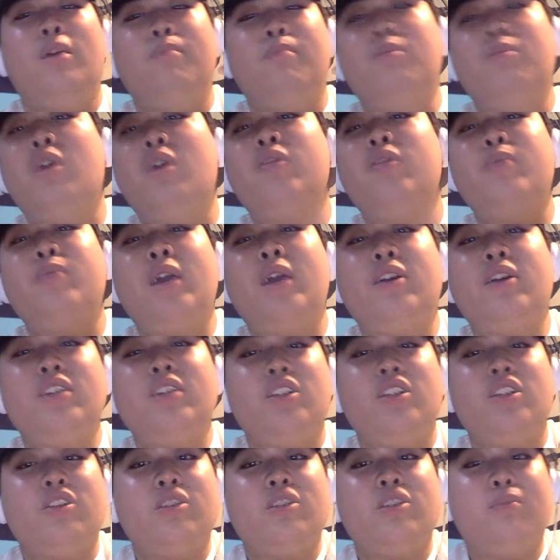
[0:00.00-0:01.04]
Marvin Bagley
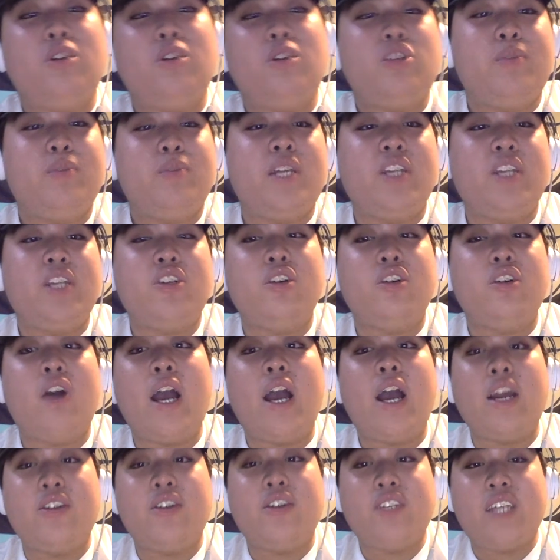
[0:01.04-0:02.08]
still has a bunch of potential.
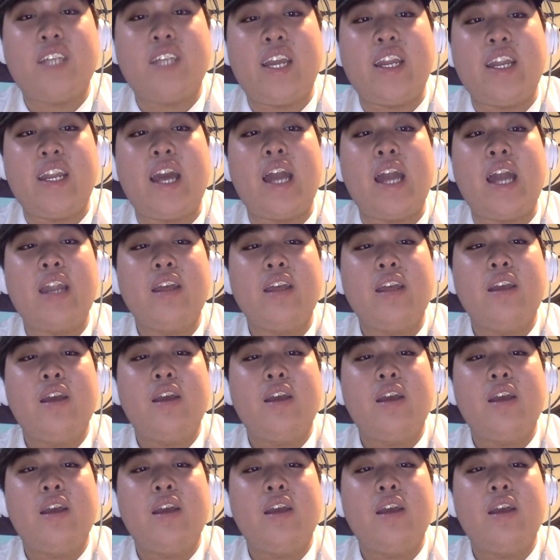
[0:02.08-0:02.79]
I understand that,